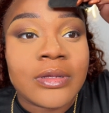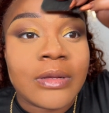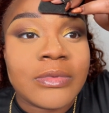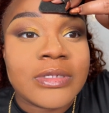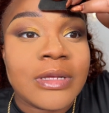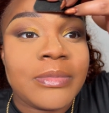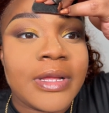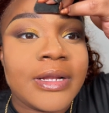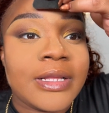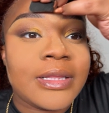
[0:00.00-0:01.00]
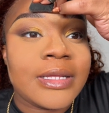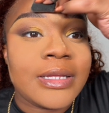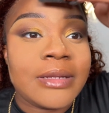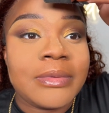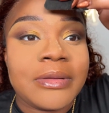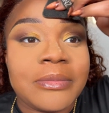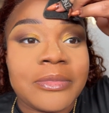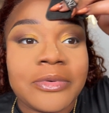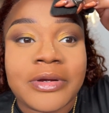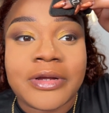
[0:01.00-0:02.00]
just applying a little bit
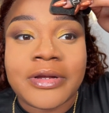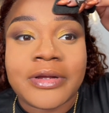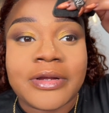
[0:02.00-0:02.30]
more.